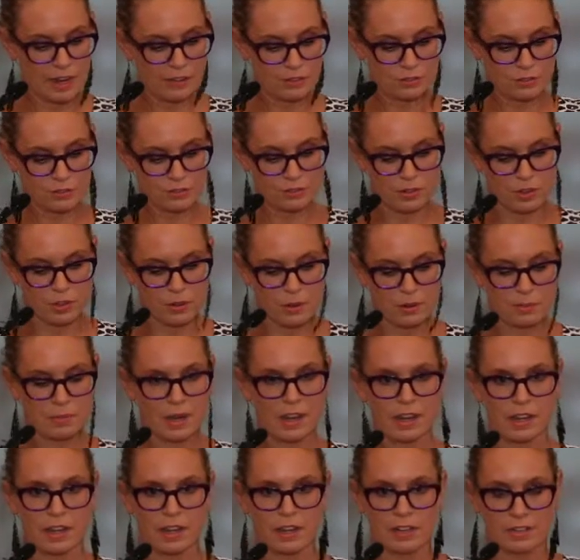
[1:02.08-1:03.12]
after following
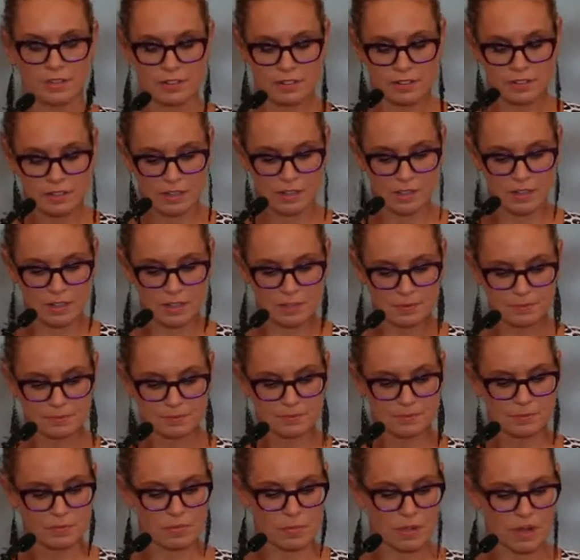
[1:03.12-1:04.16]
my gut instinct,
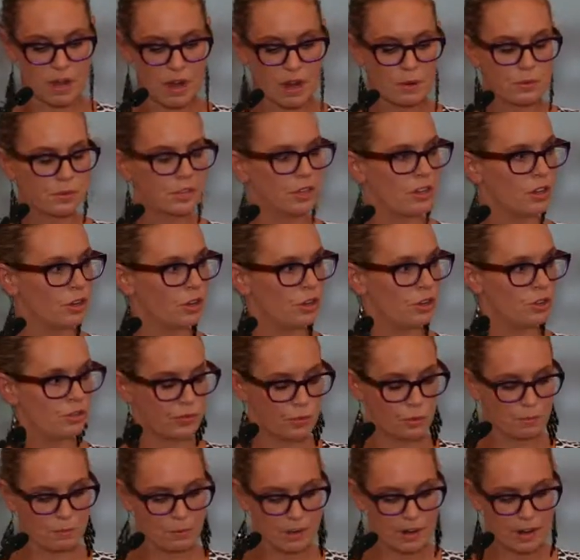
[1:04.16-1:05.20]
I was at
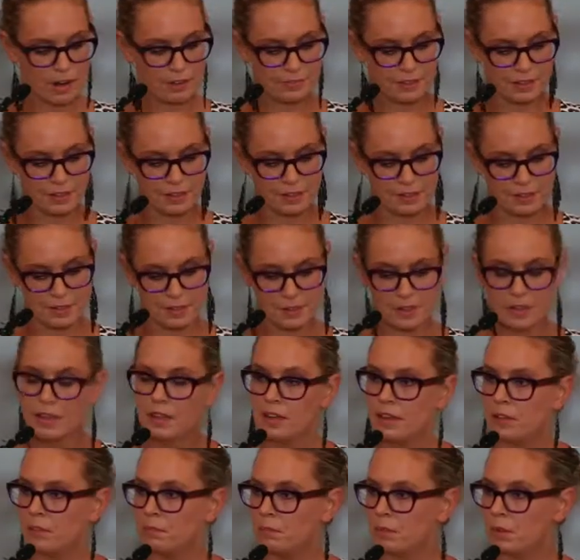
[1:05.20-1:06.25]
Hurstville Private,
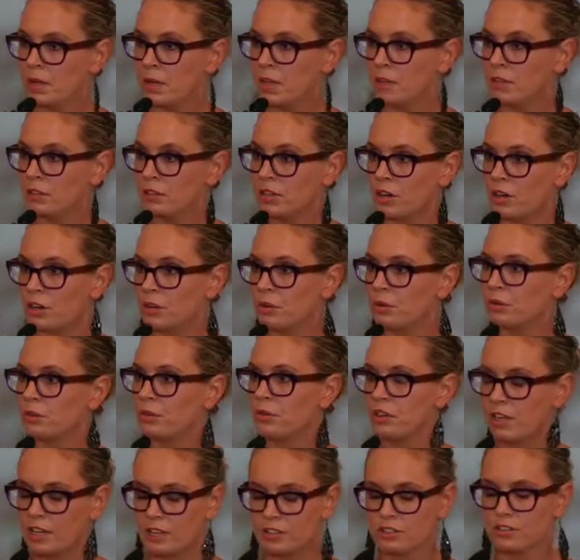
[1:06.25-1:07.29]
being
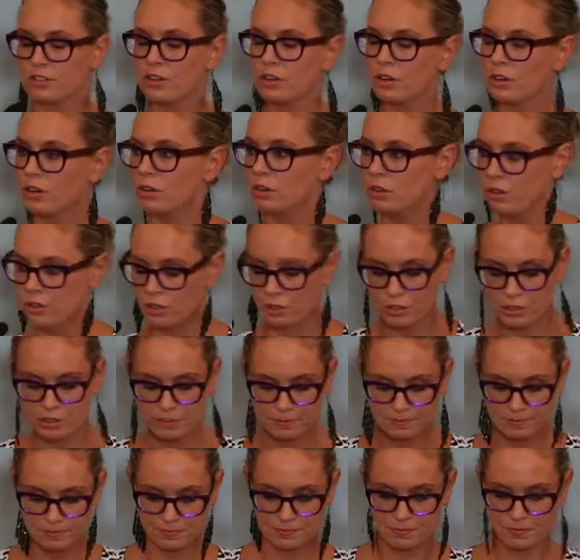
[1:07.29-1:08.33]
told things don't look
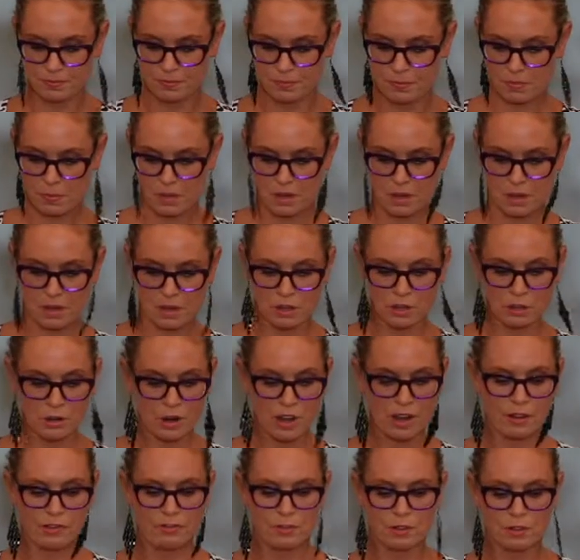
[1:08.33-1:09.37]
good, you'll
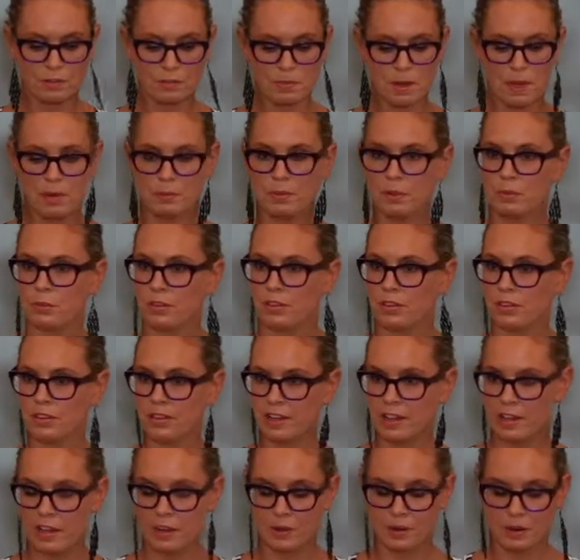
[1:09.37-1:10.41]
have this baby within
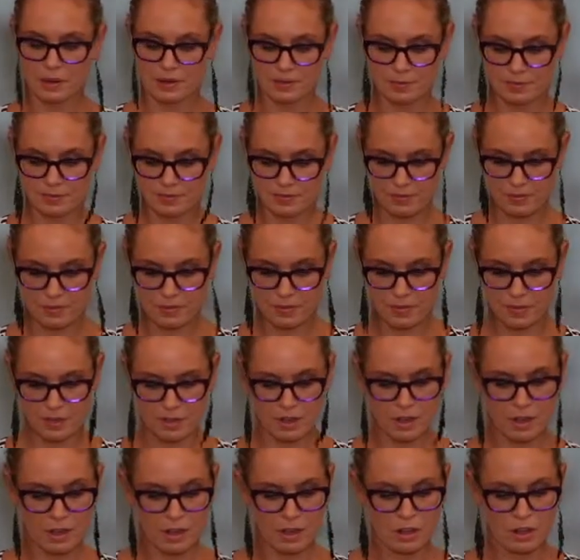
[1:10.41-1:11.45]
the hour.
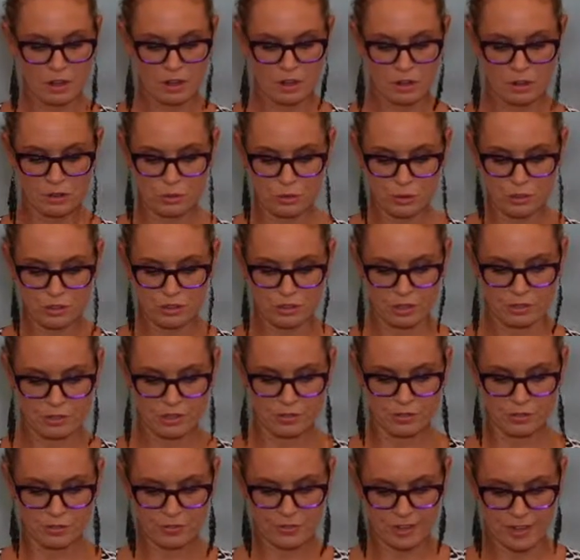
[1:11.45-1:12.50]
Those words I'll
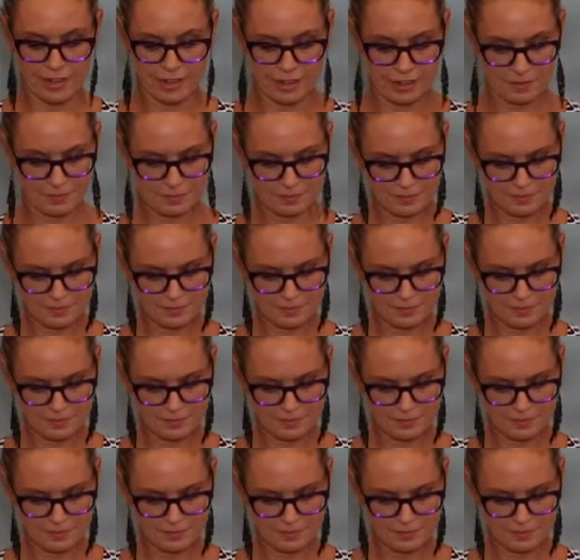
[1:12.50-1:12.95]
never forget.